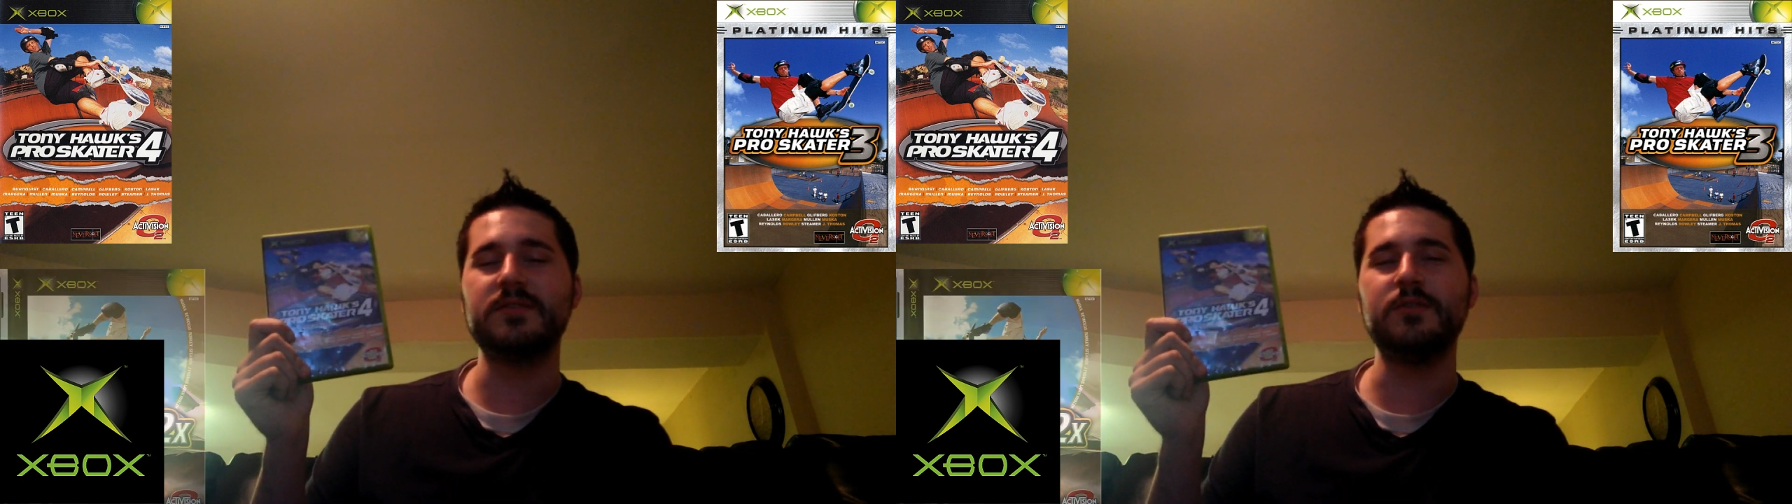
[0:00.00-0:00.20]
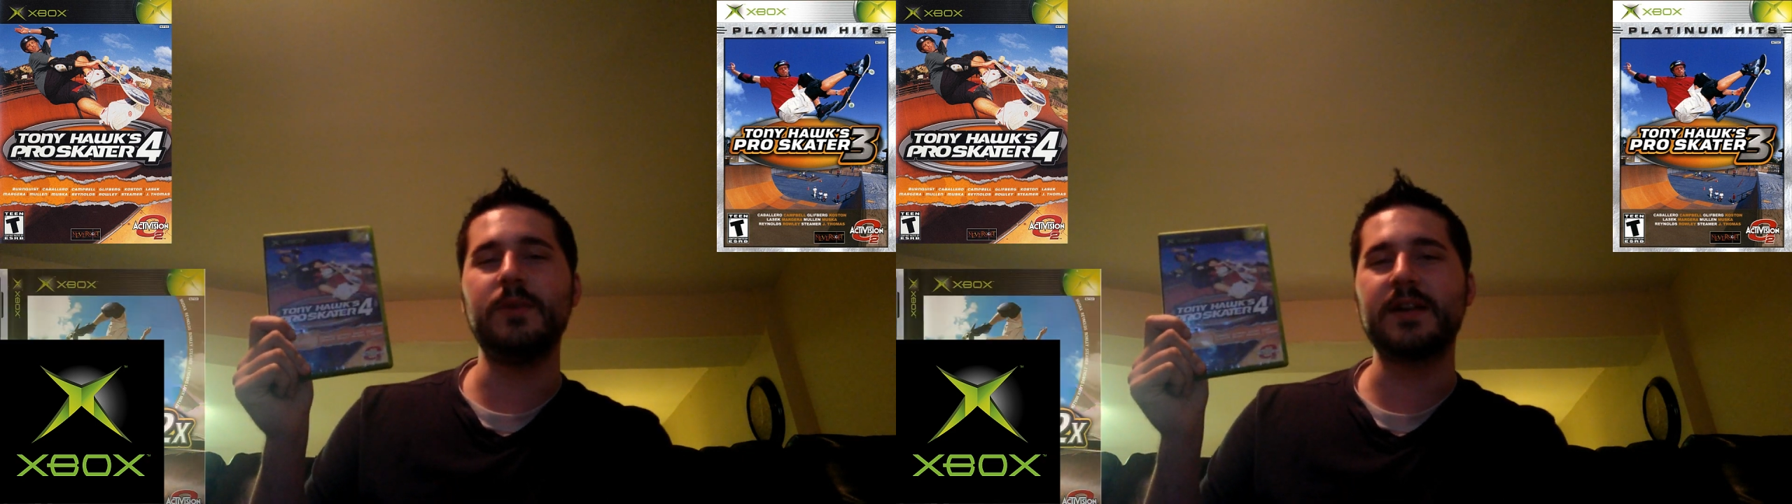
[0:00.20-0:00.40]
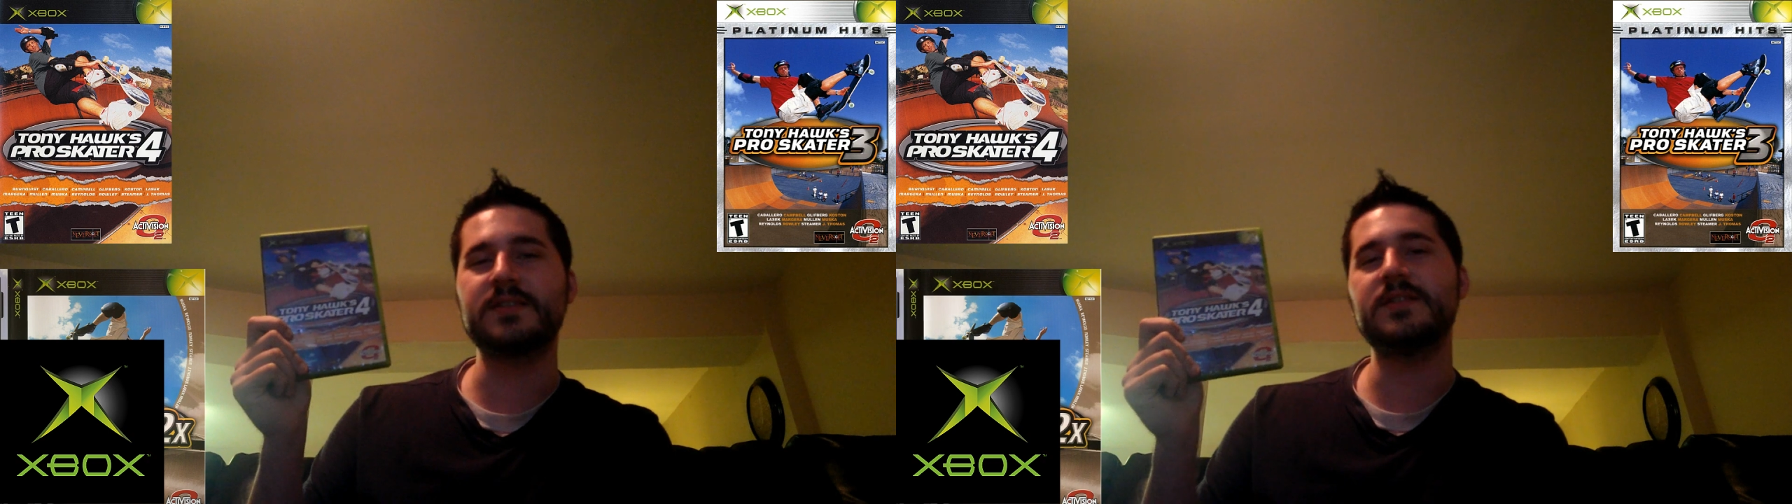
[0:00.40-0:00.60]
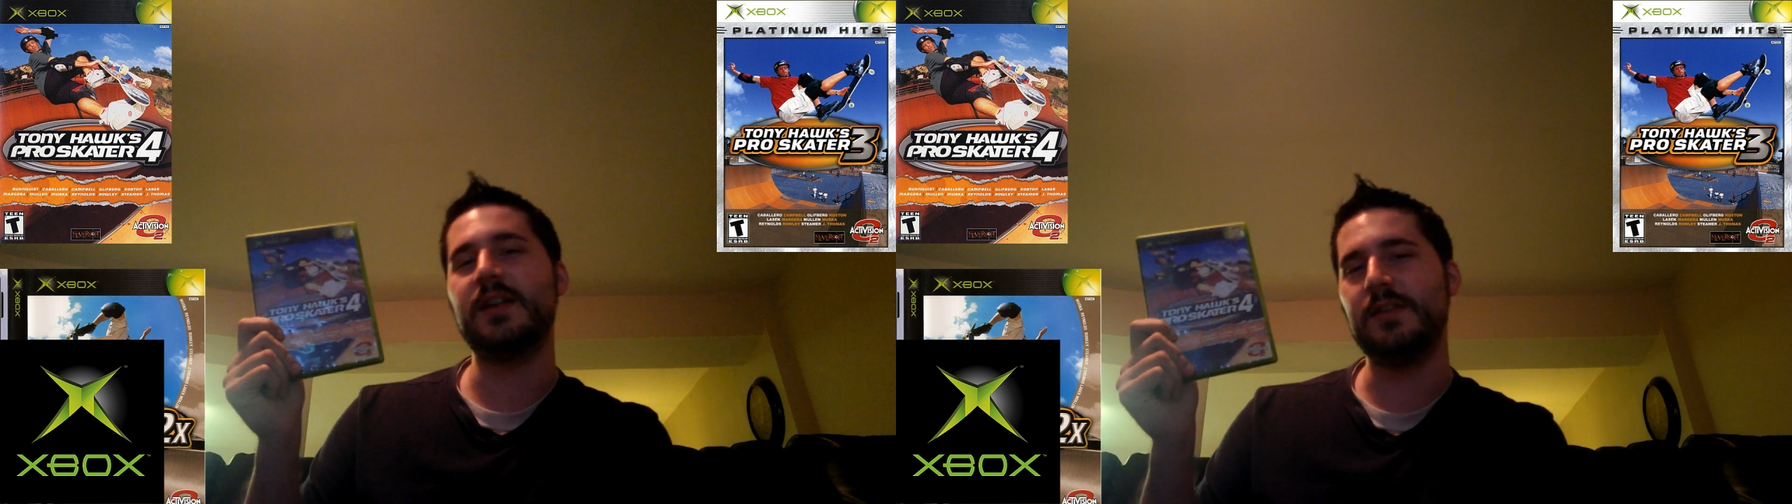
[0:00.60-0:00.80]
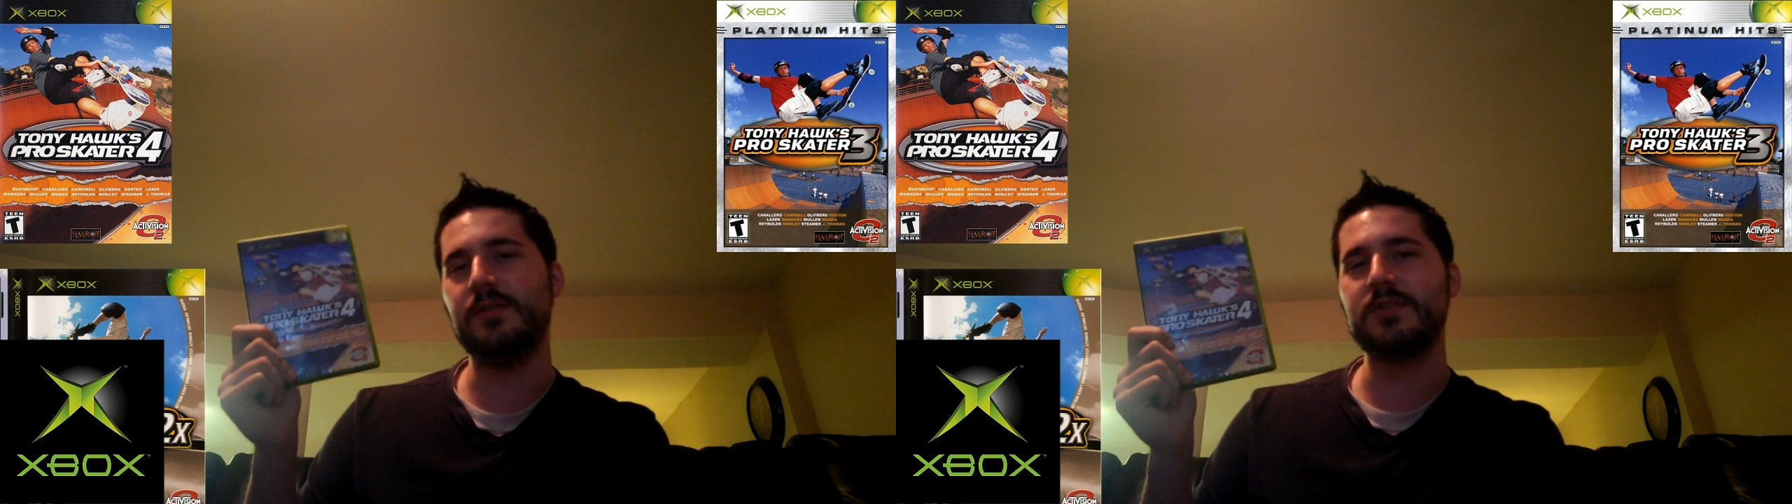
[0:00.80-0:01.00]
2X
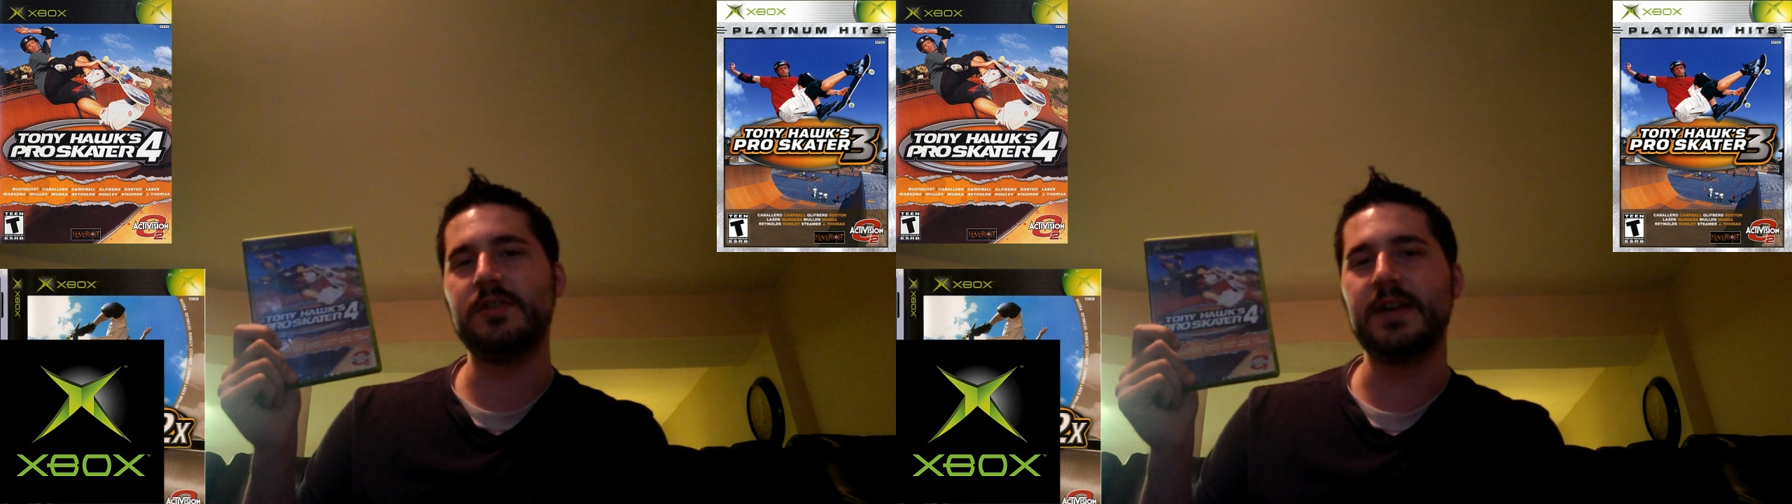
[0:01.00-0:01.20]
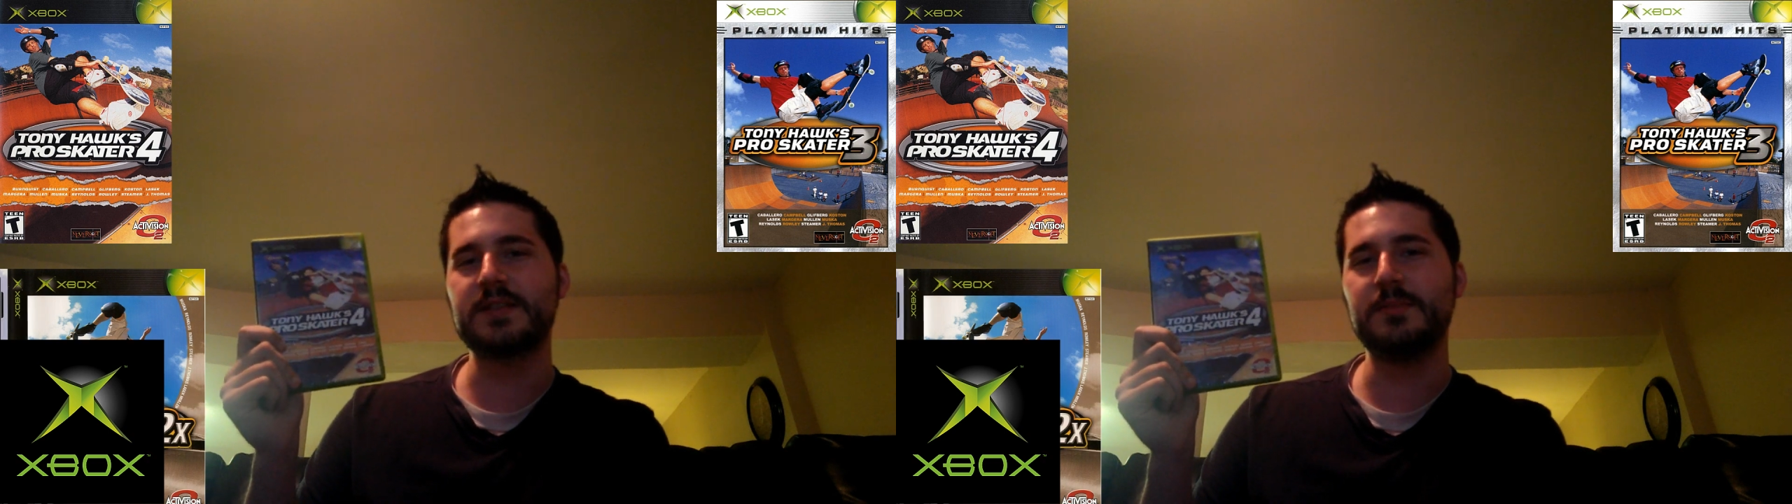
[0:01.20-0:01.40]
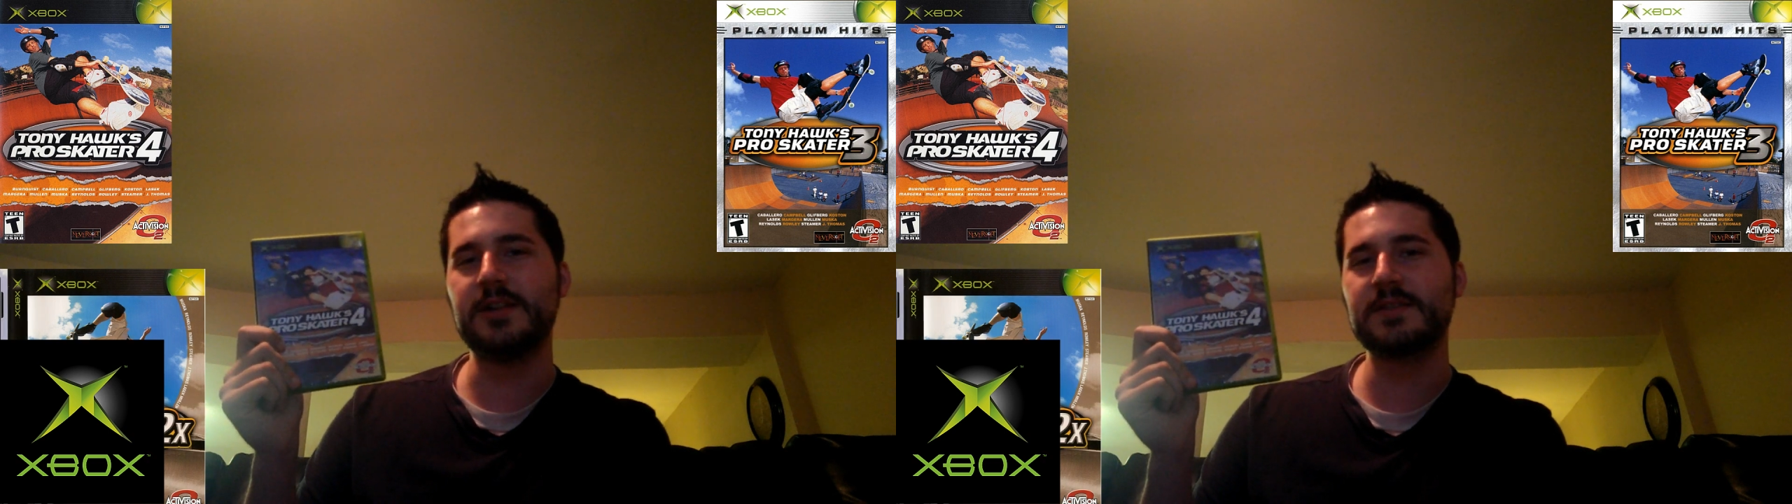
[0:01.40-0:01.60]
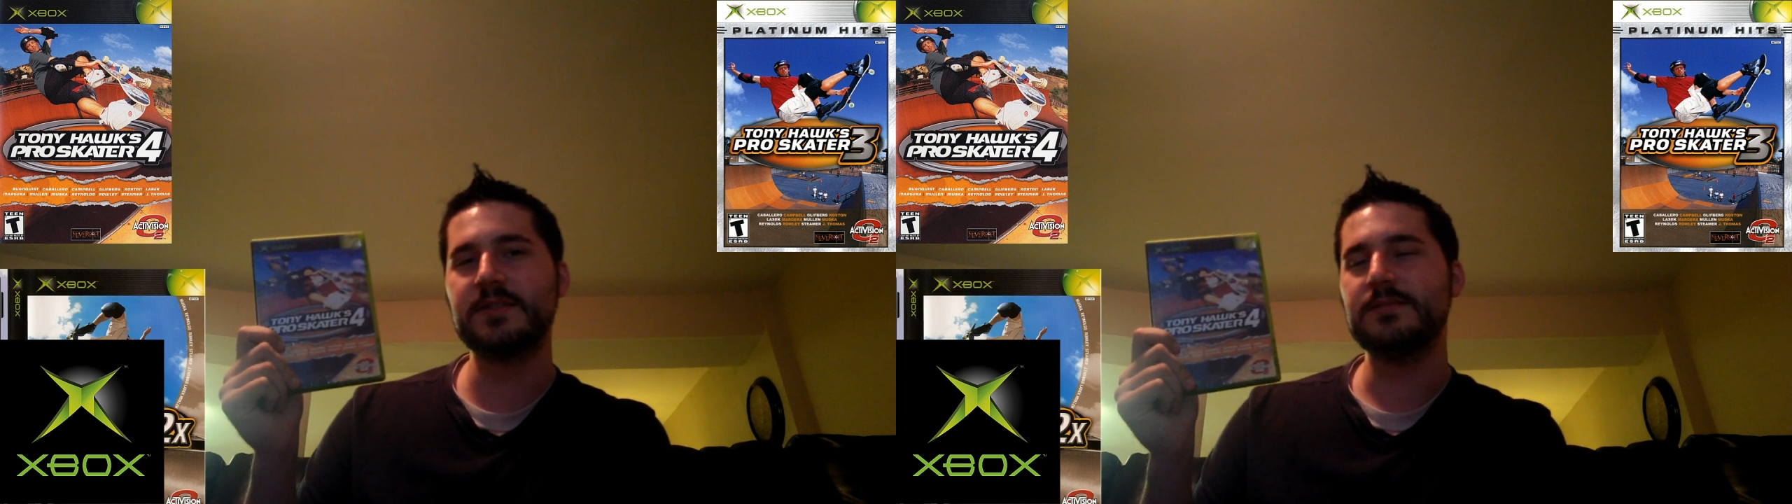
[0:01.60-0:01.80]
on the original Xbox.